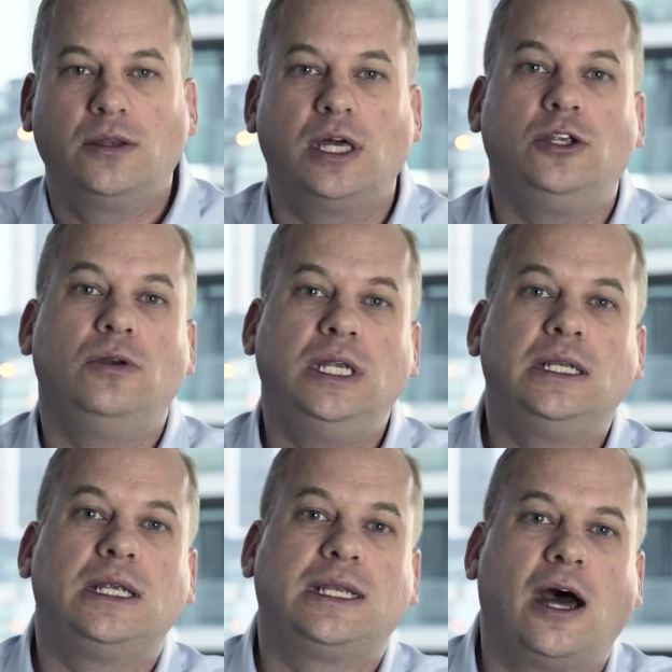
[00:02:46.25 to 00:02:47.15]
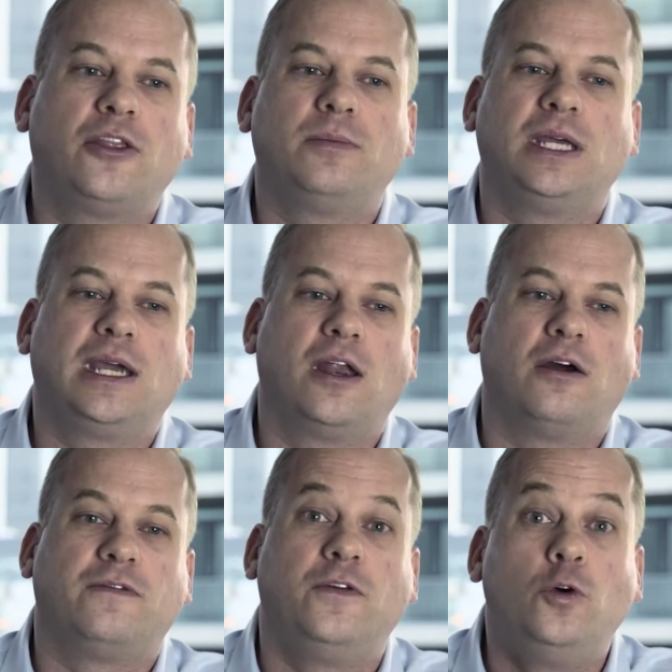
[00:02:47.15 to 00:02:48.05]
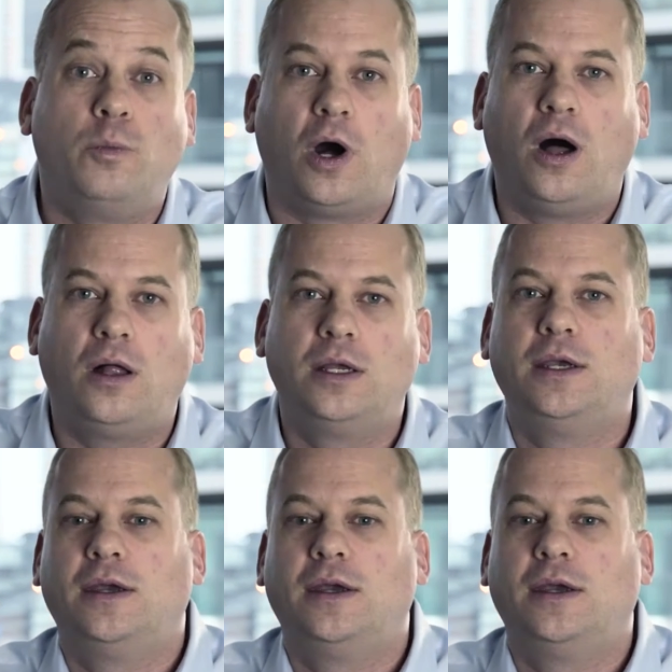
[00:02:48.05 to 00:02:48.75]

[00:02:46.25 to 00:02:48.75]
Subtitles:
then you need to tell them to get a food ball.